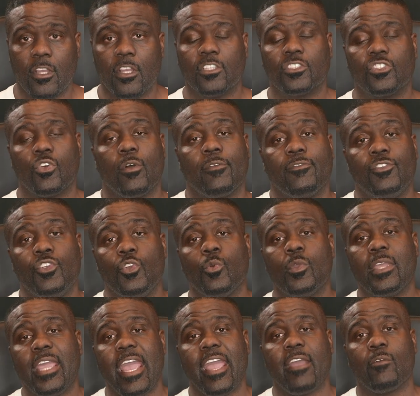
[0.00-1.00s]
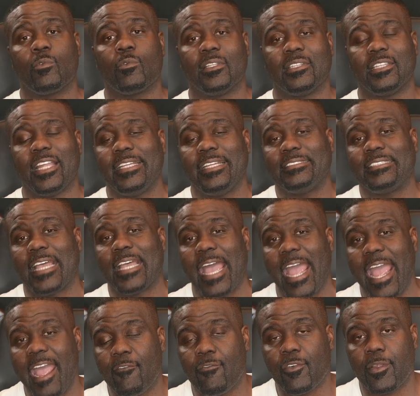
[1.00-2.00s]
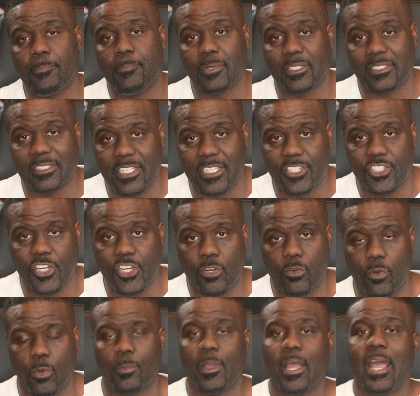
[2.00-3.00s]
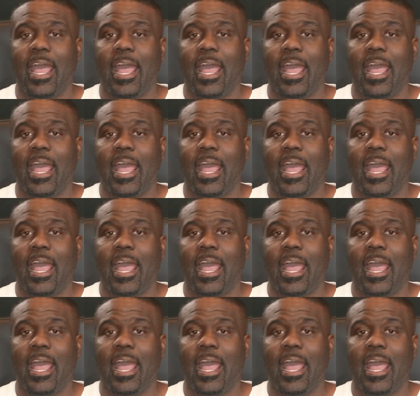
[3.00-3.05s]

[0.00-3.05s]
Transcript: So if you can't relate to every position group